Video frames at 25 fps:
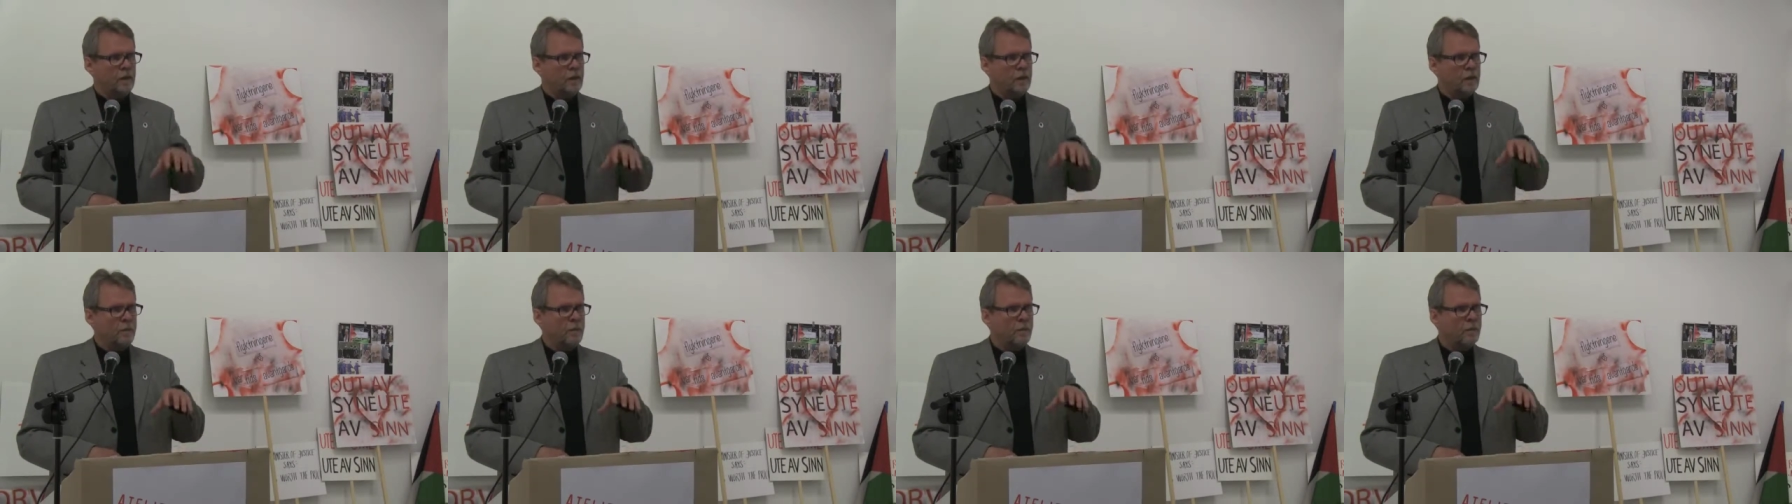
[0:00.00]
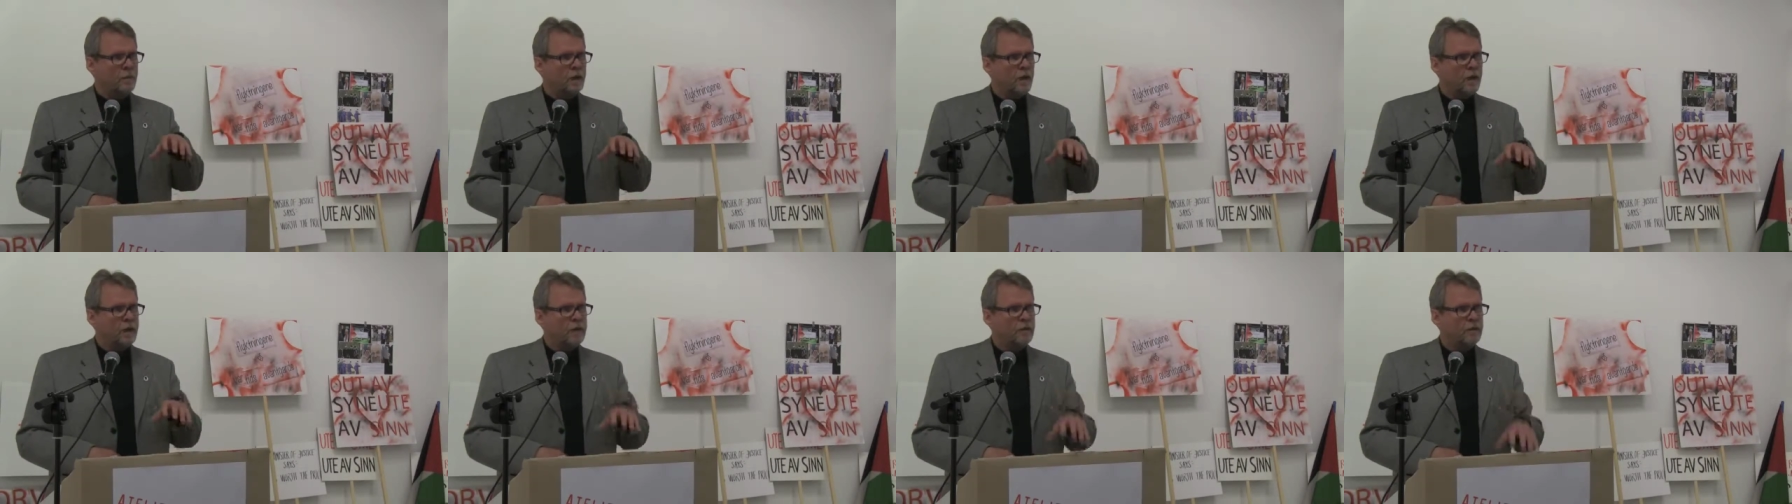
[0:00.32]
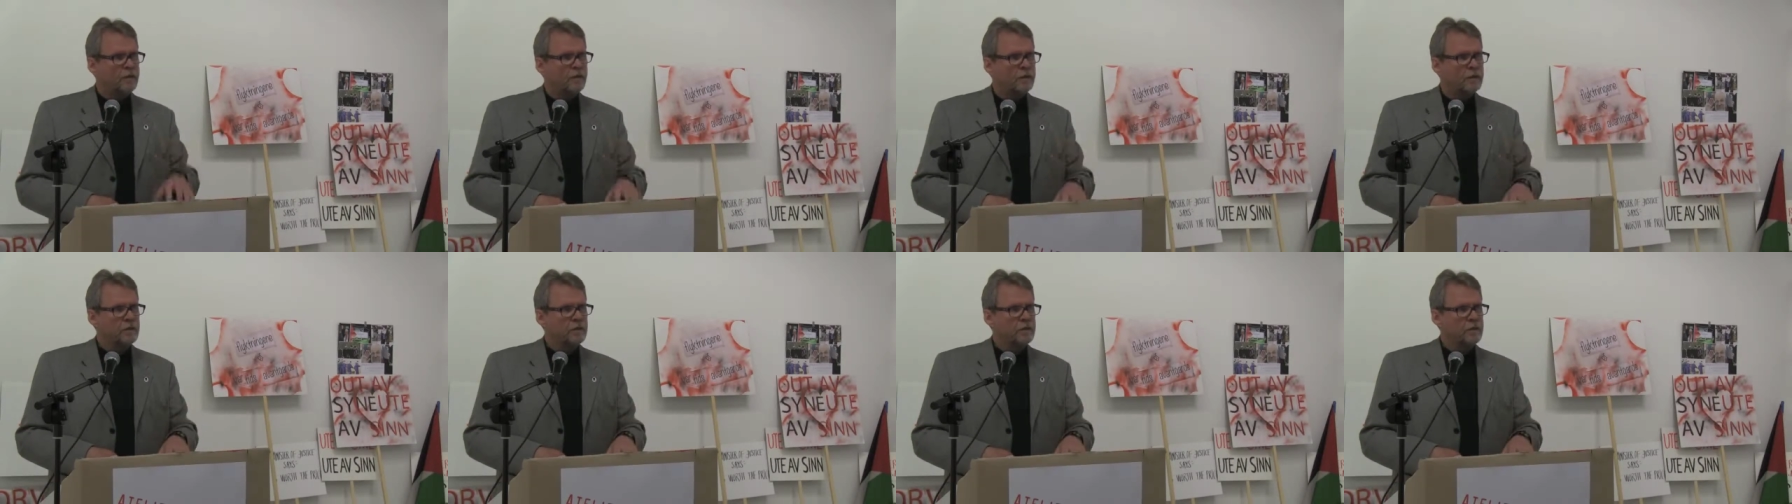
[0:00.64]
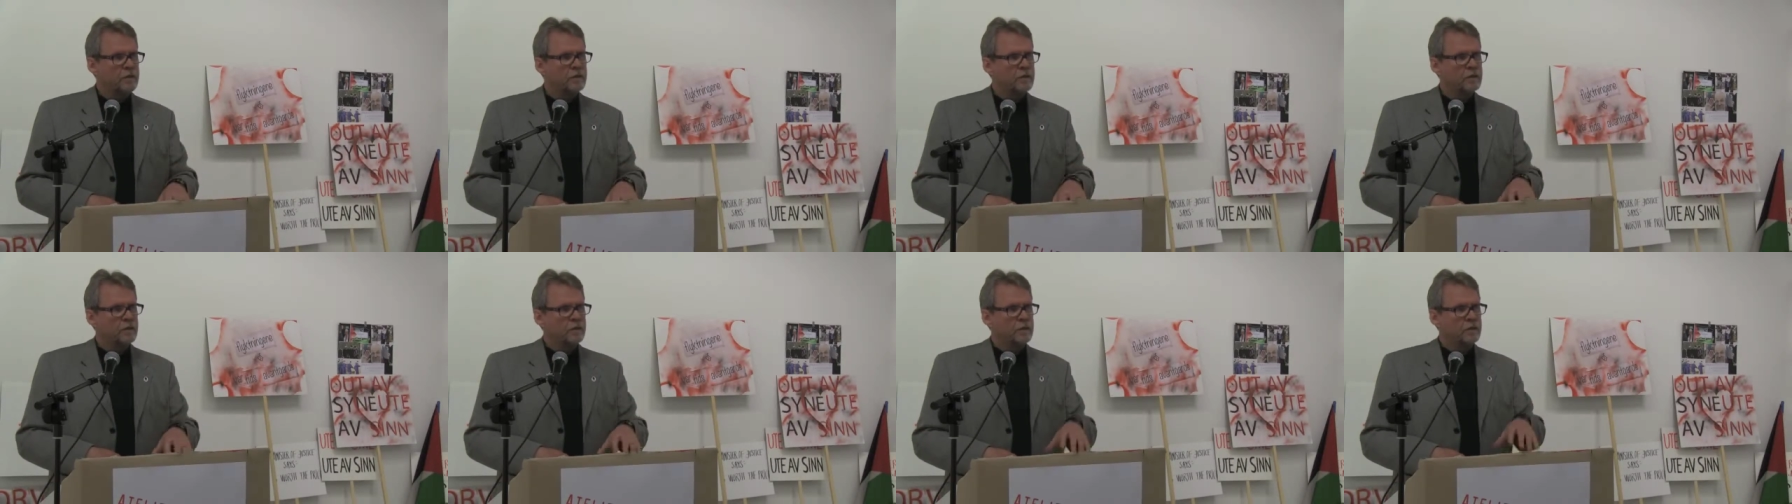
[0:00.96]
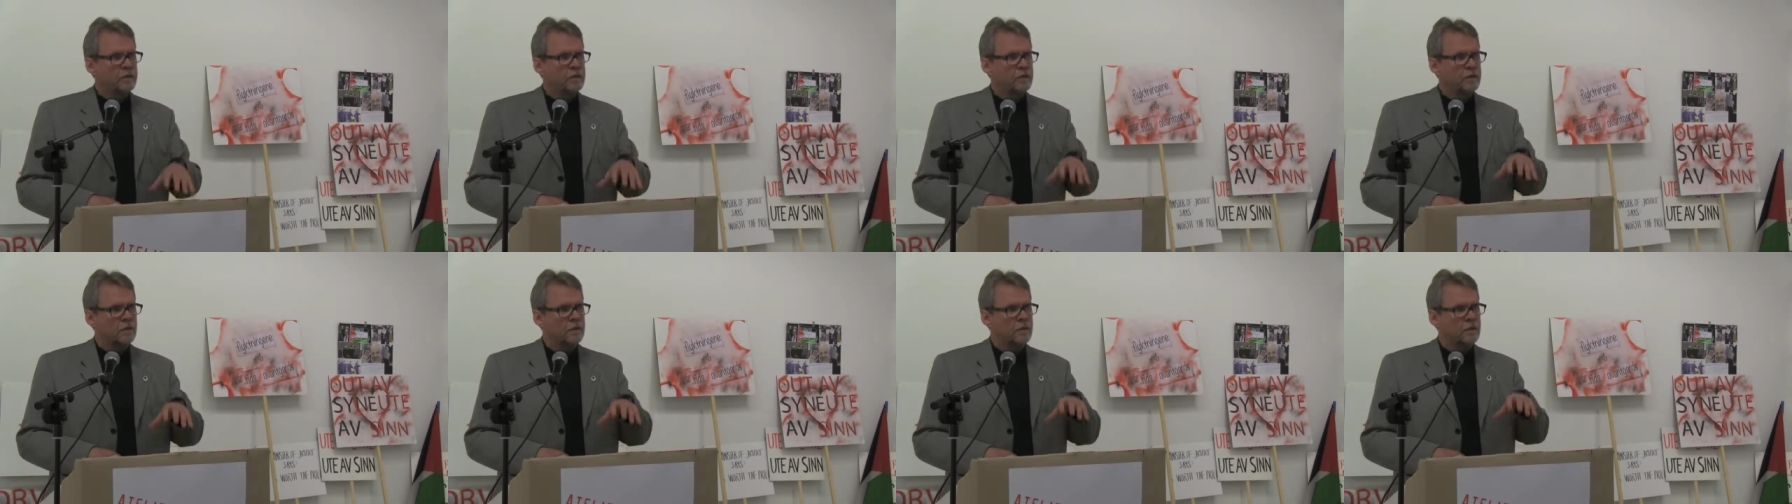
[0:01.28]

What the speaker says: the migrants